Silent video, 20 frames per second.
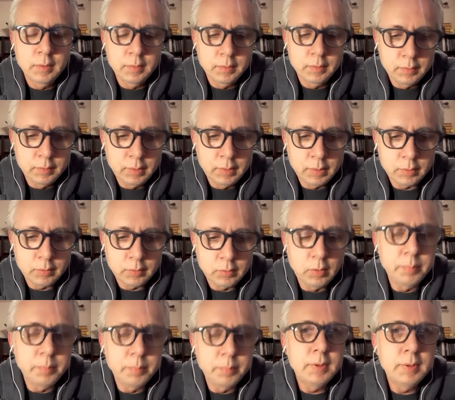uh,
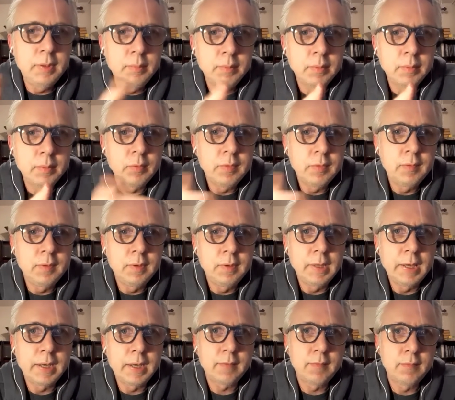compatible with
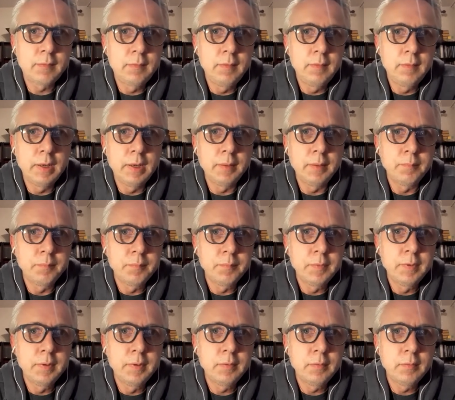text there.
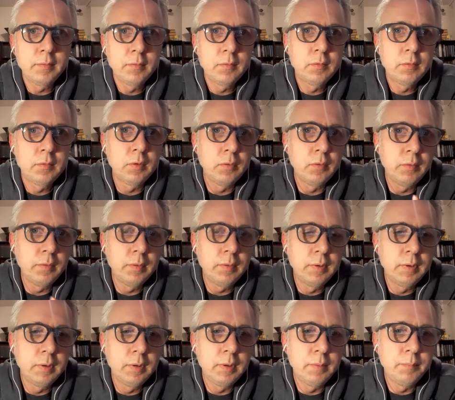Yeah? So
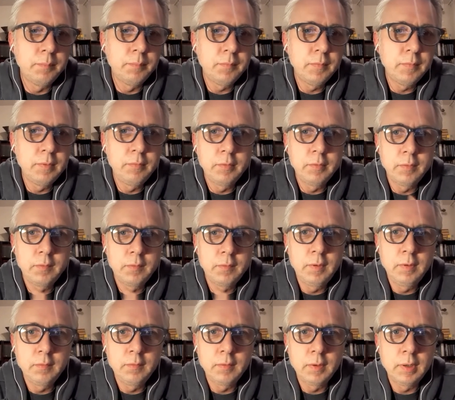um, if you
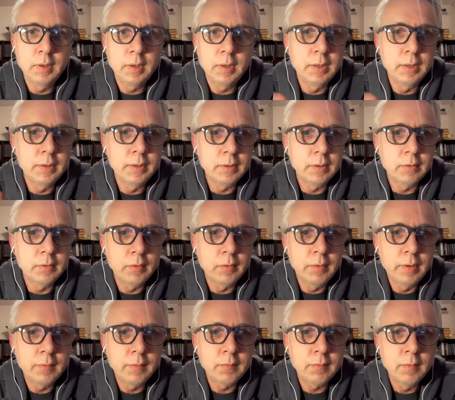see the
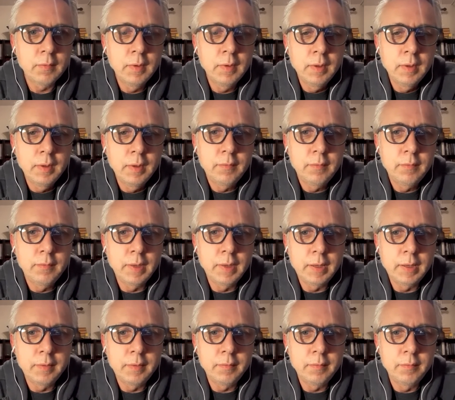Aldateres
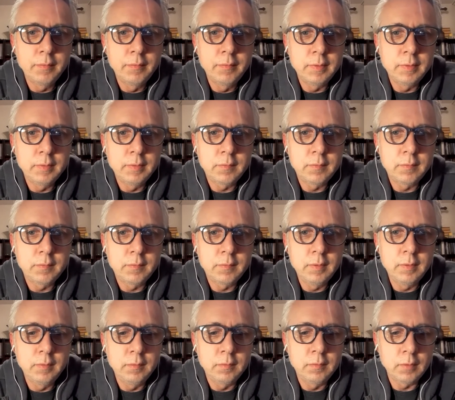then this
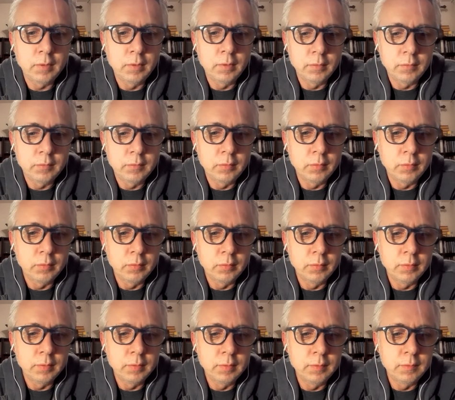is
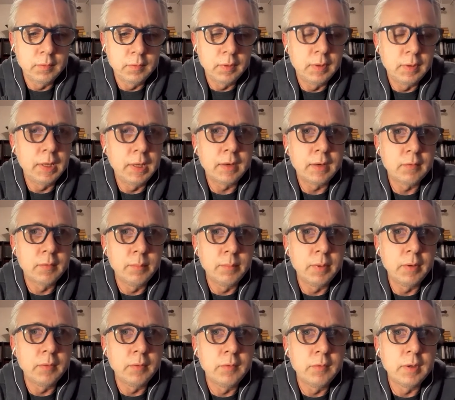also the text
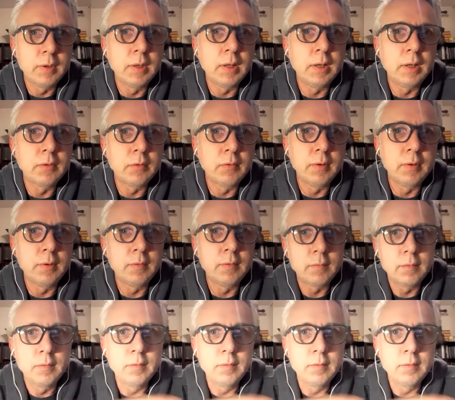about the adult arrest